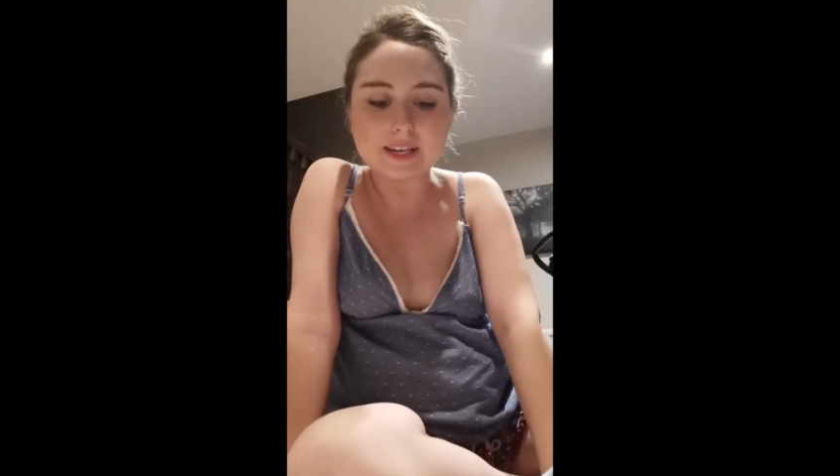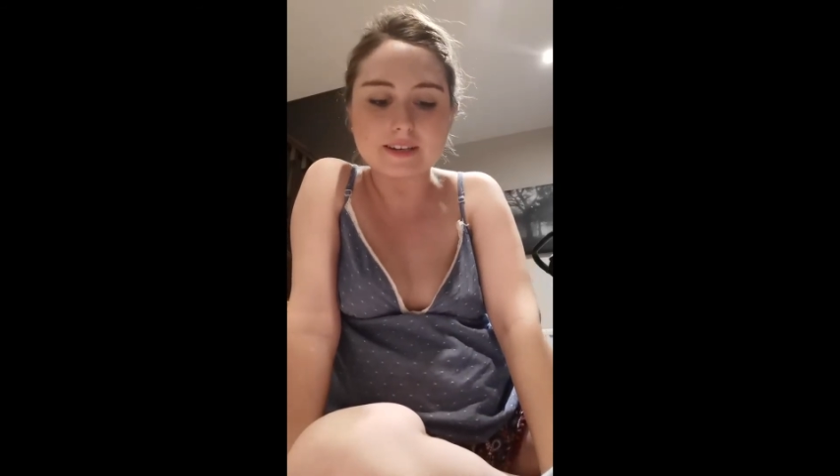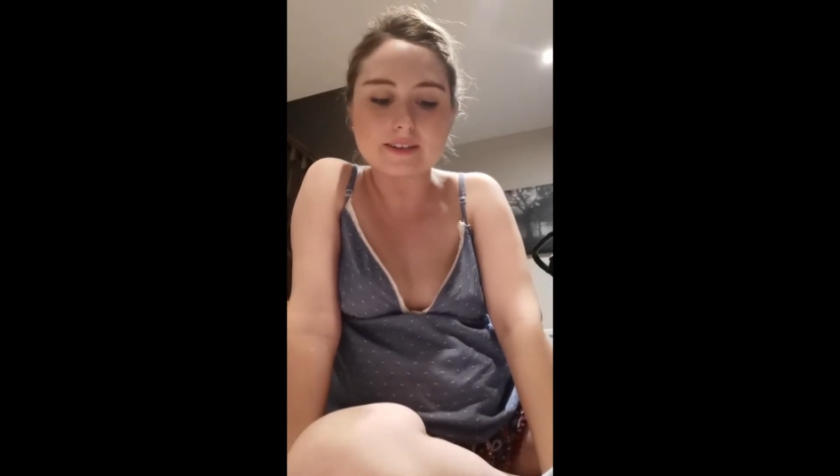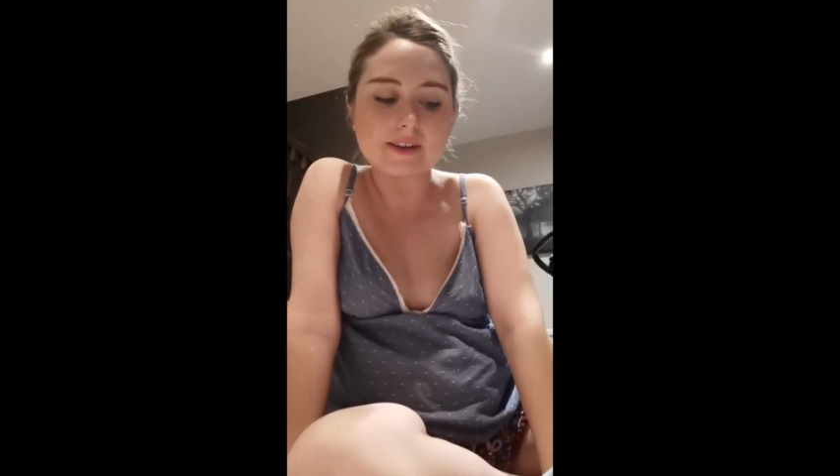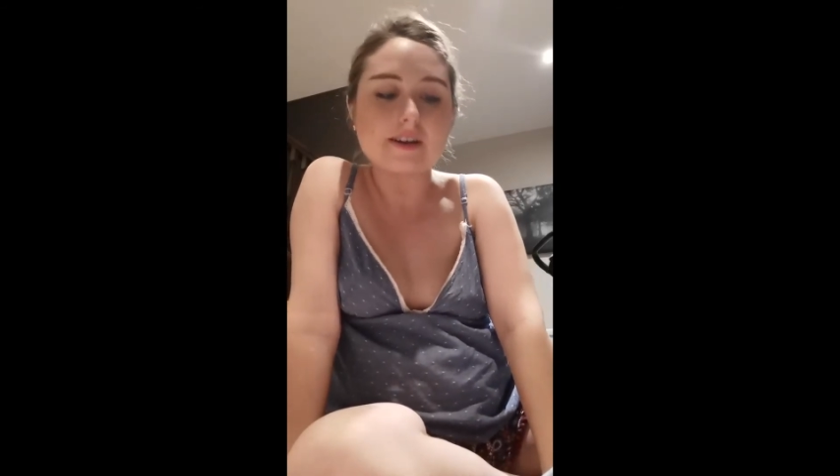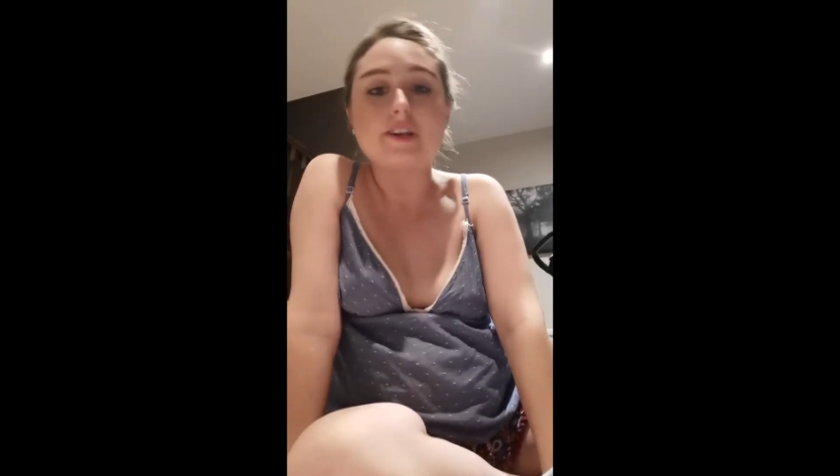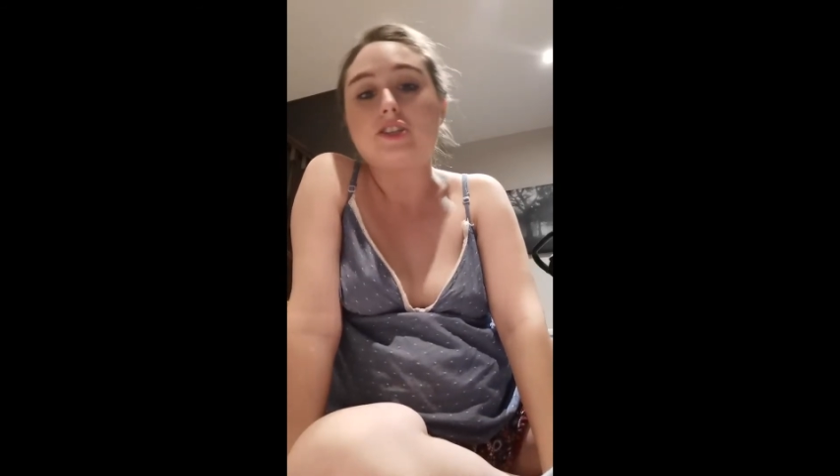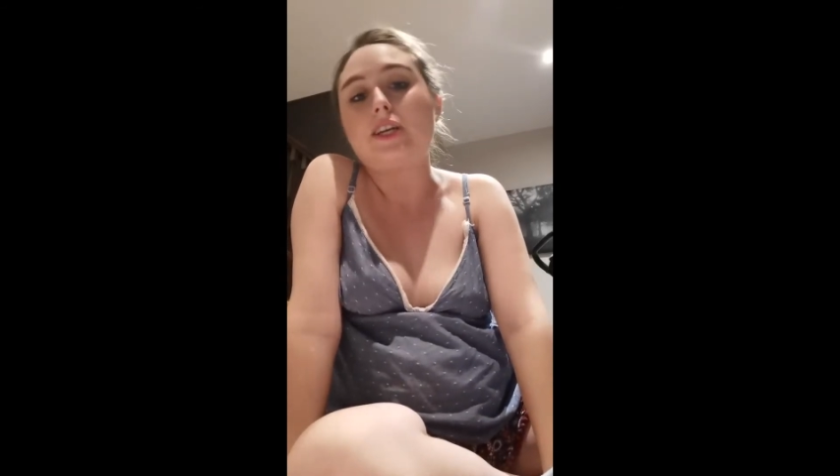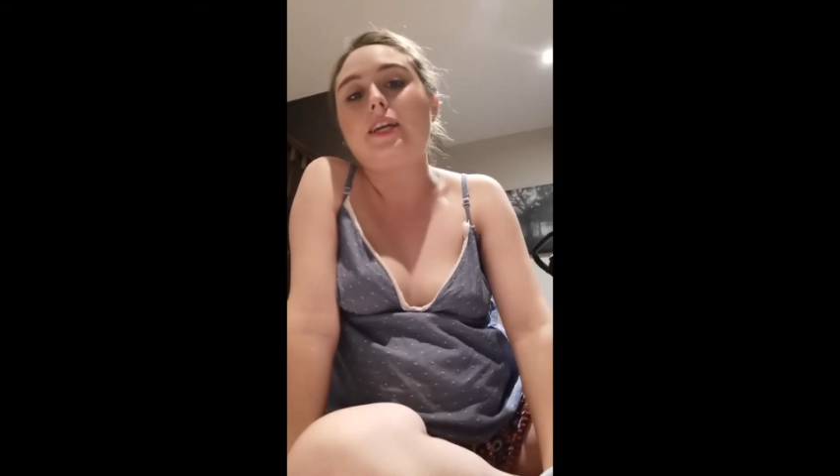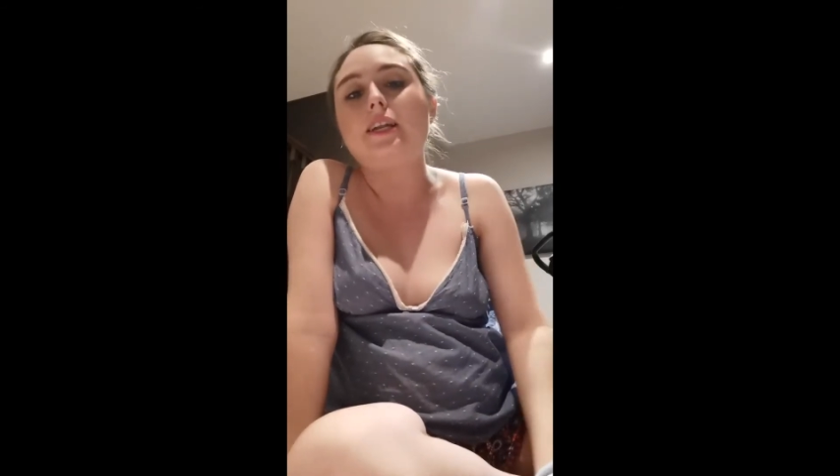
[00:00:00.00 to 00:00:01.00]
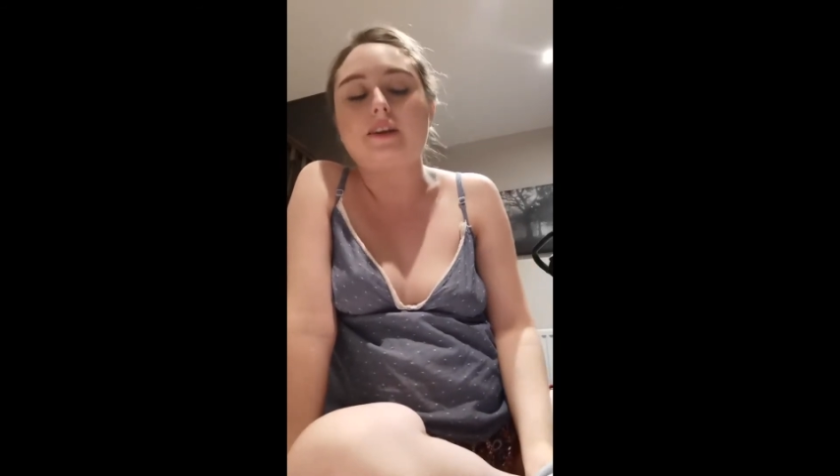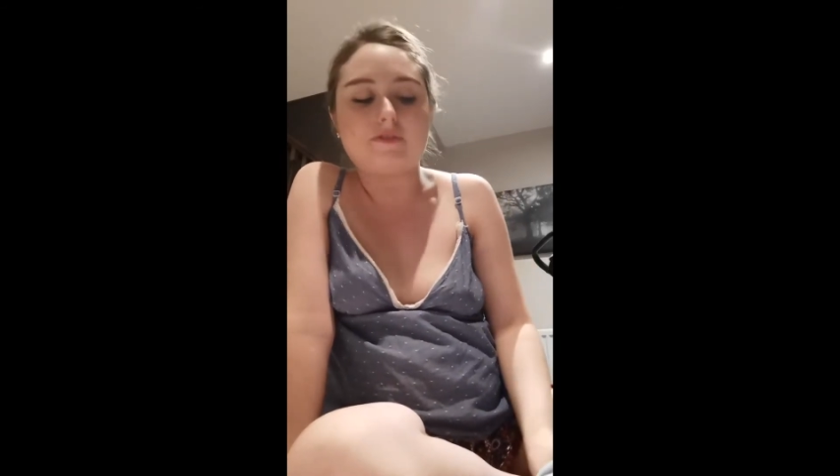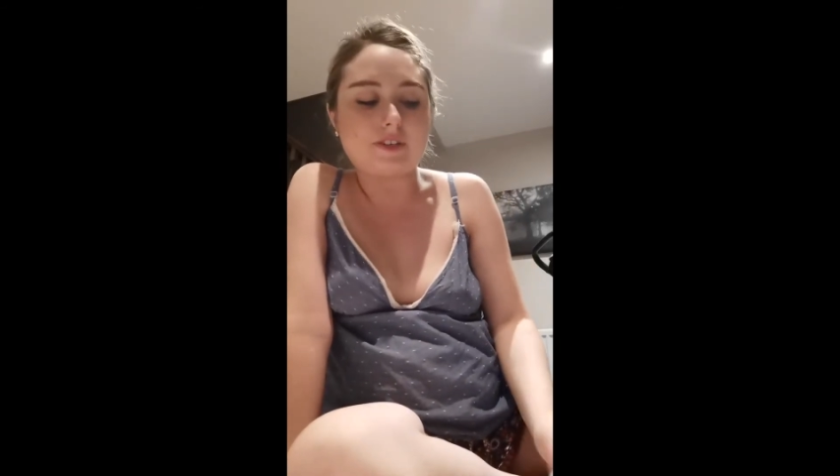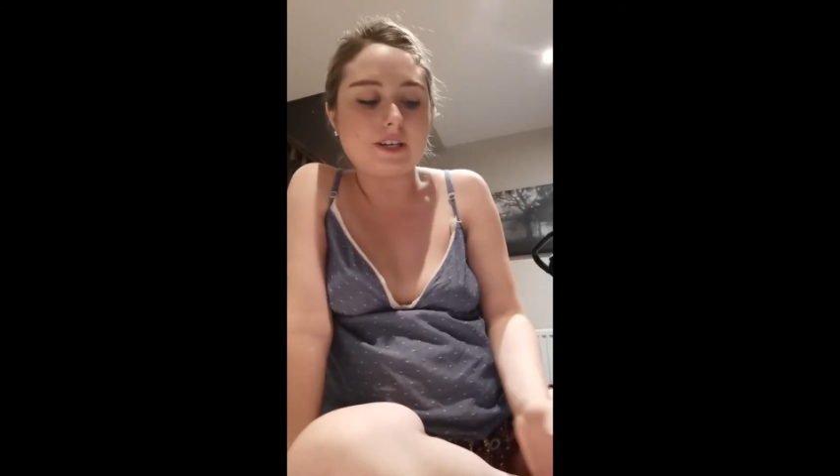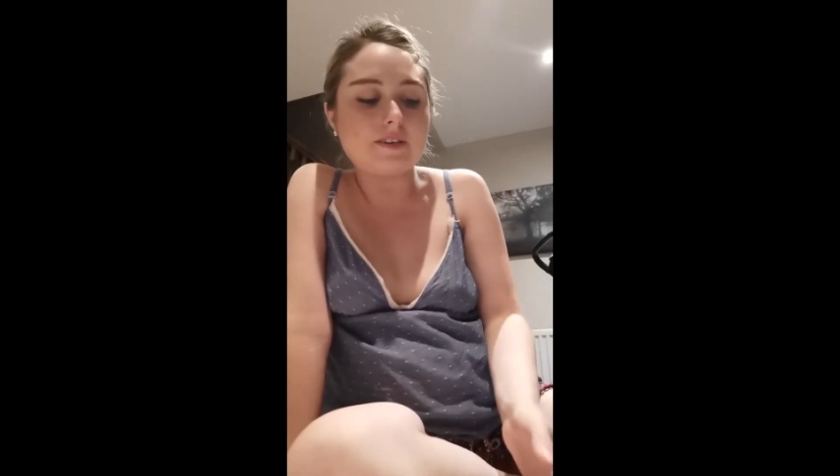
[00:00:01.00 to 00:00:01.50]
and Jakey
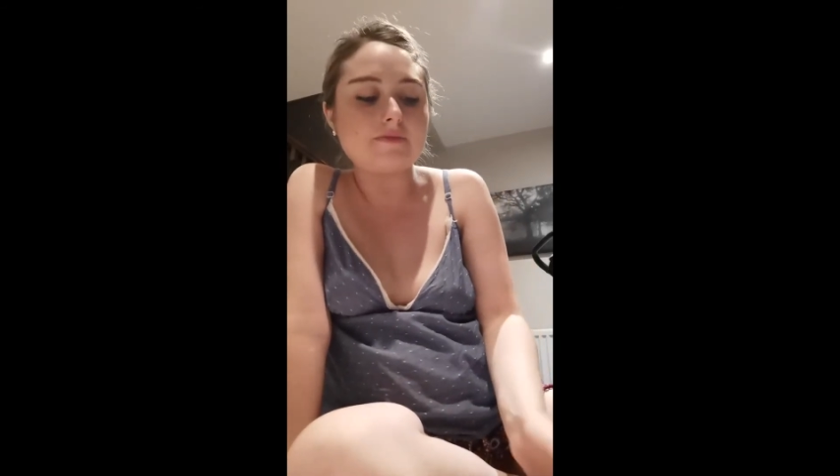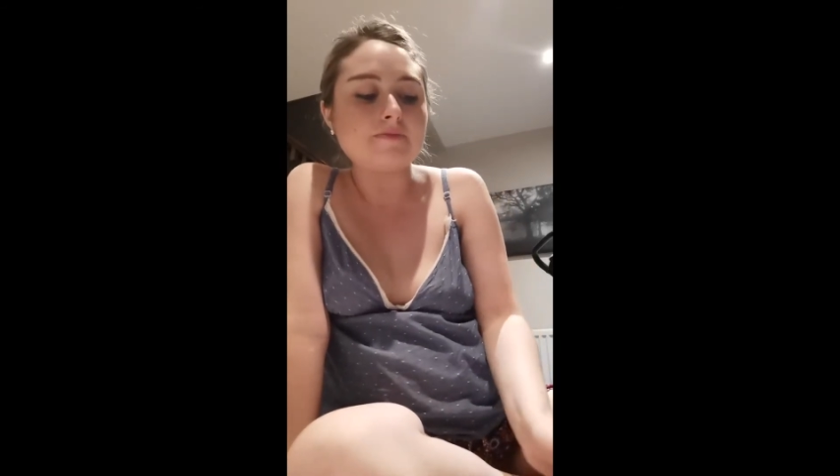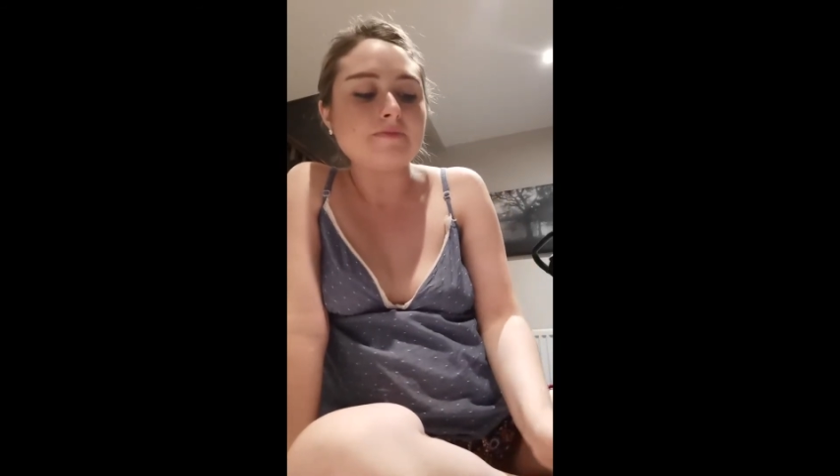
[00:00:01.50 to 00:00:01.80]
loved it.